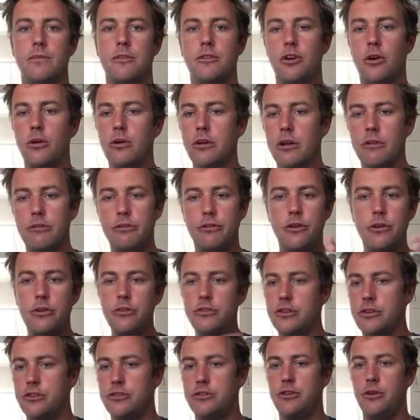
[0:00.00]
Don't
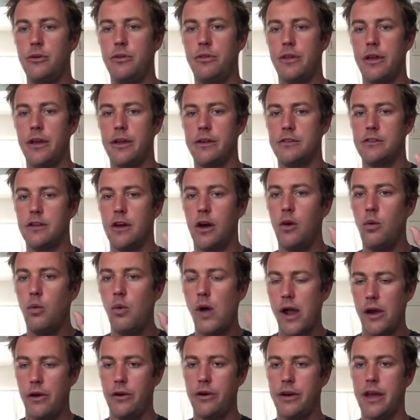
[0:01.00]
confuse those two things.
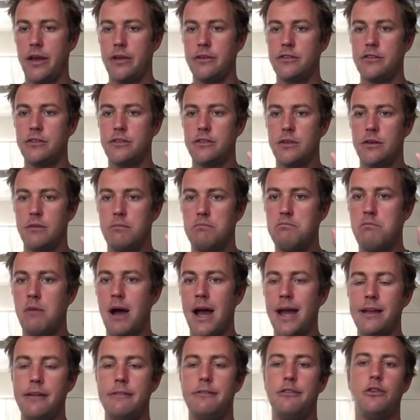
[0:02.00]
Awareness,
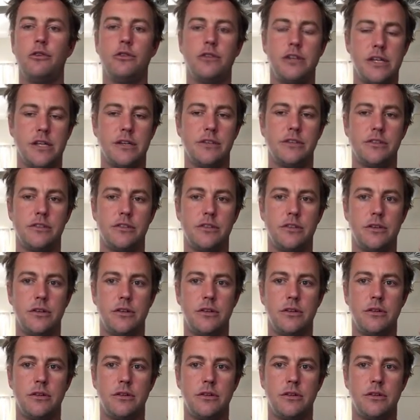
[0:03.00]
mindfulness,